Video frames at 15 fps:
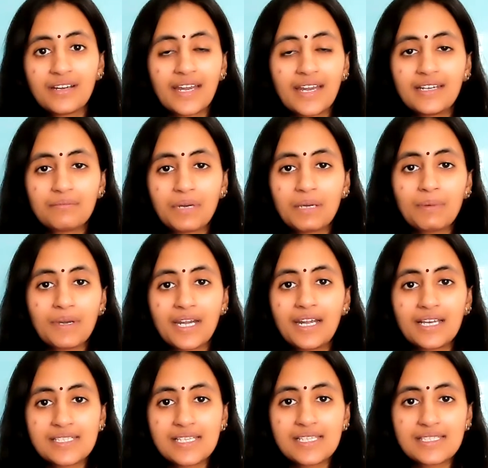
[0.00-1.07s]
right? My
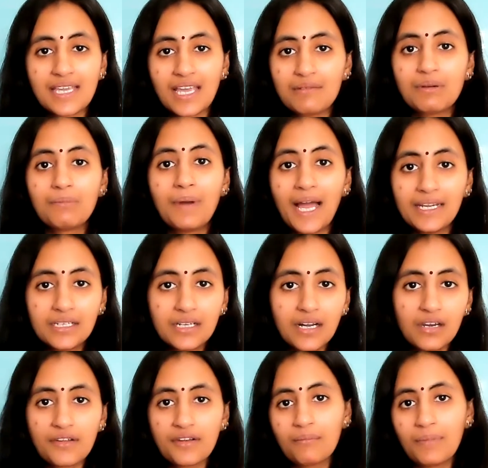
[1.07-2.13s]
parent doesn't say I'm a bad
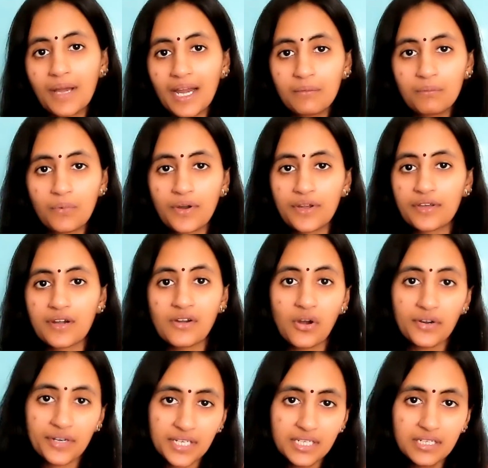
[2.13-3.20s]
girl or a bad boy or a
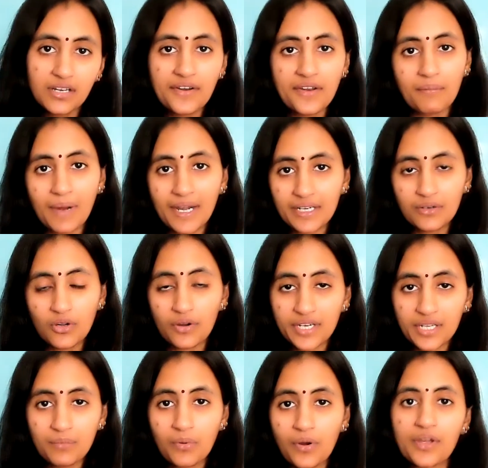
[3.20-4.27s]
naughty girl or a
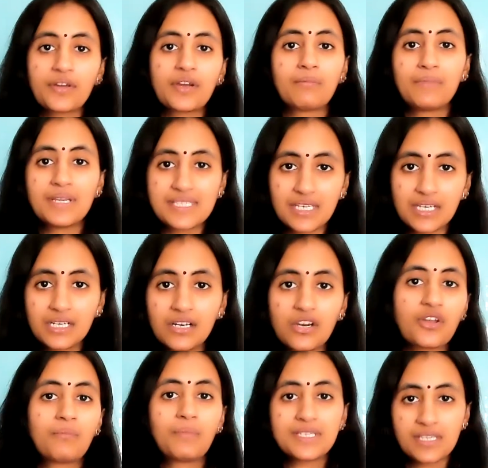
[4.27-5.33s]
naughty boy or a messy girl
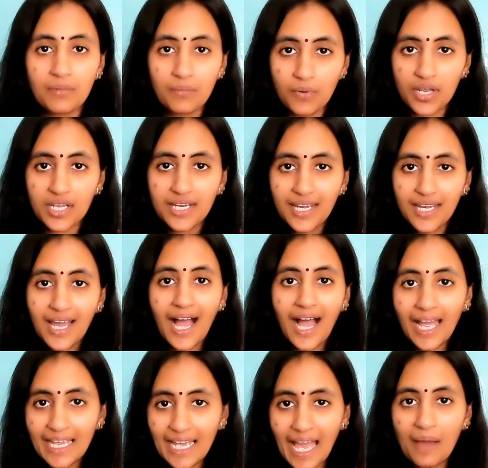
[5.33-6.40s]
or a messy boy.
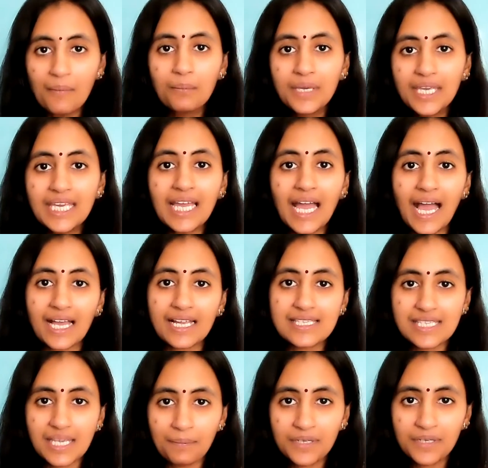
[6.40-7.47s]
I am being
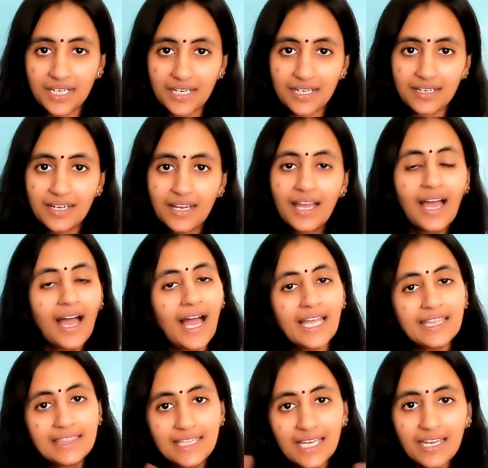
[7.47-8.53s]
accepted.
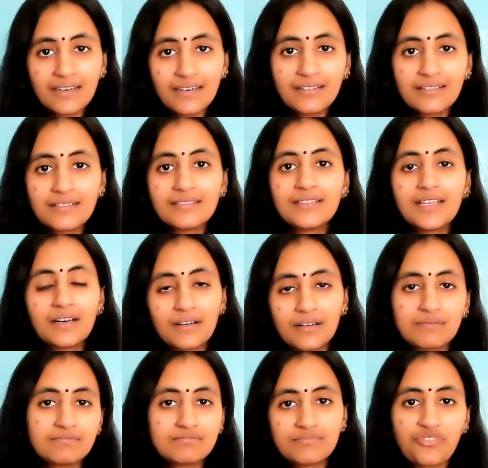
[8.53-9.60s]
And then
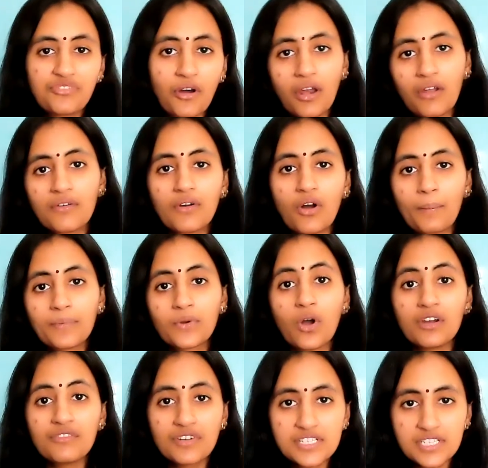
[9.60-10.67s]
the follow-up
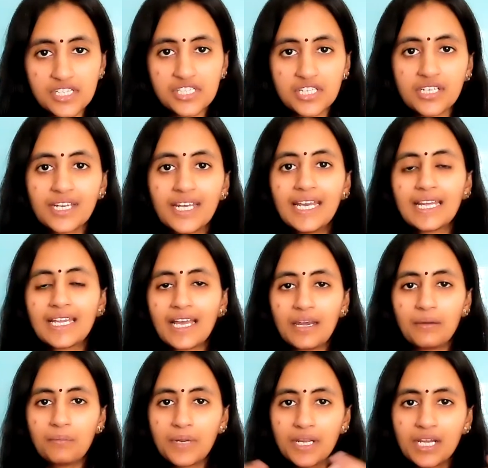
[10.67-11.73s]
conversation
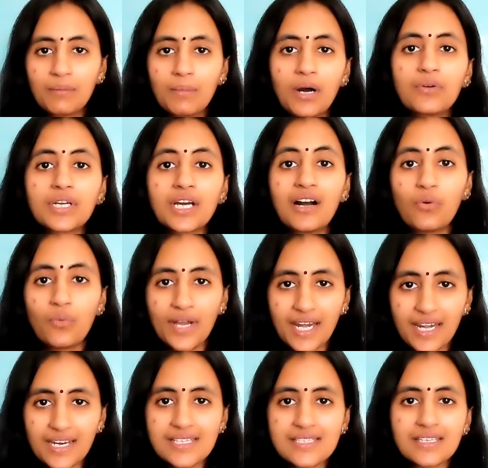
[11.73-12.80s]
can bring about
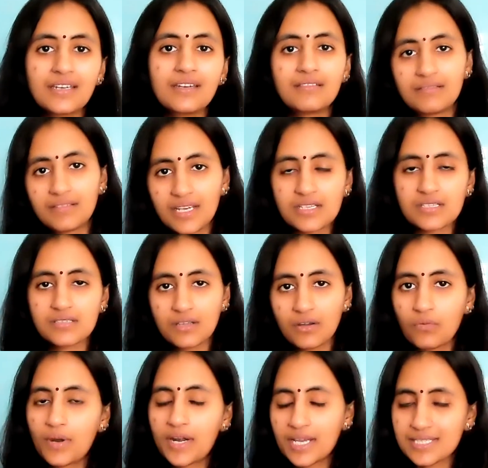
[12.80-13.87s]
awareness in, yes,
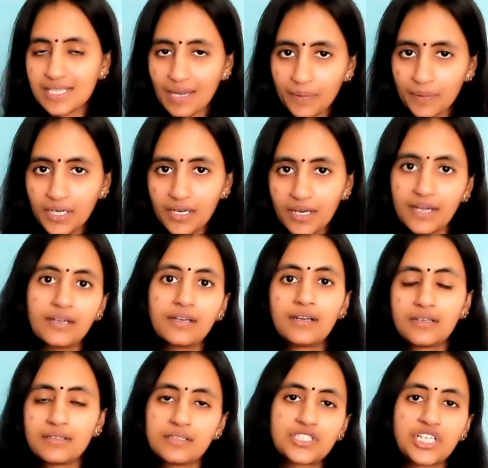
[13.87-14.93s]
what has happened?
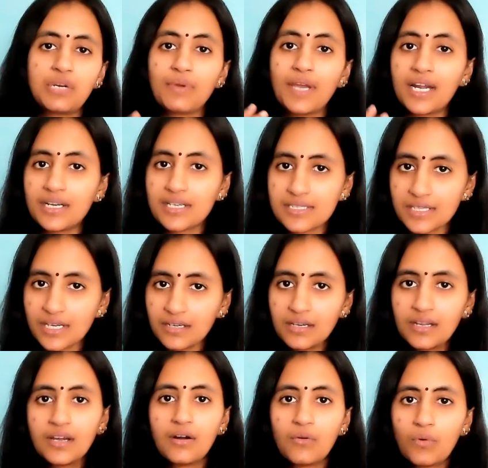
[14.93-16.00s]
Shall we understand
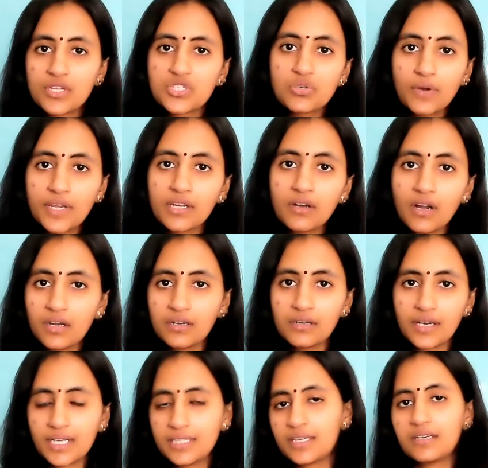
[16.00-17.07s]
what's going on?
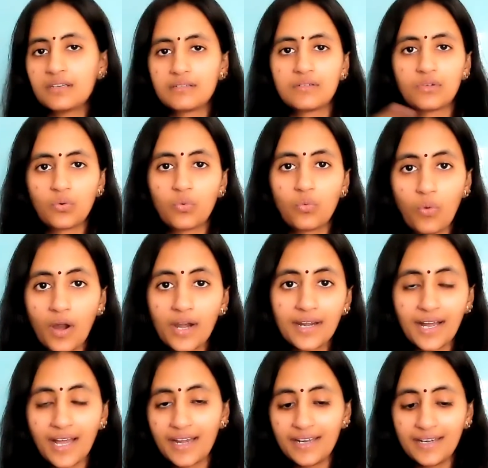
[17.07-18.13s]
And then
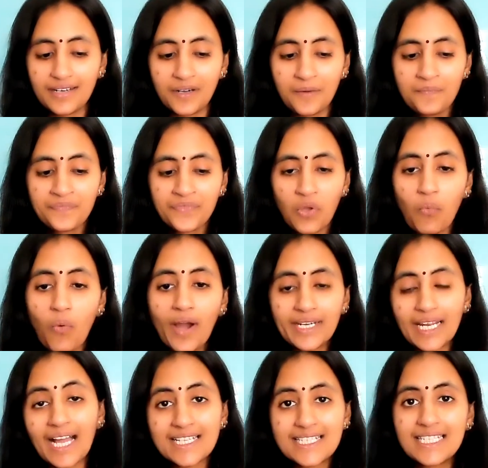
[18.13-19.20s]
what
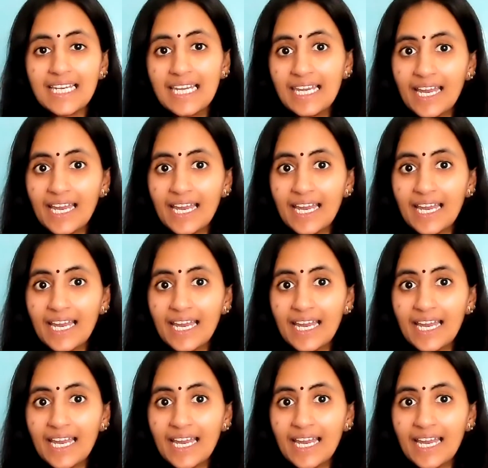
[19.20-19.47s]
actually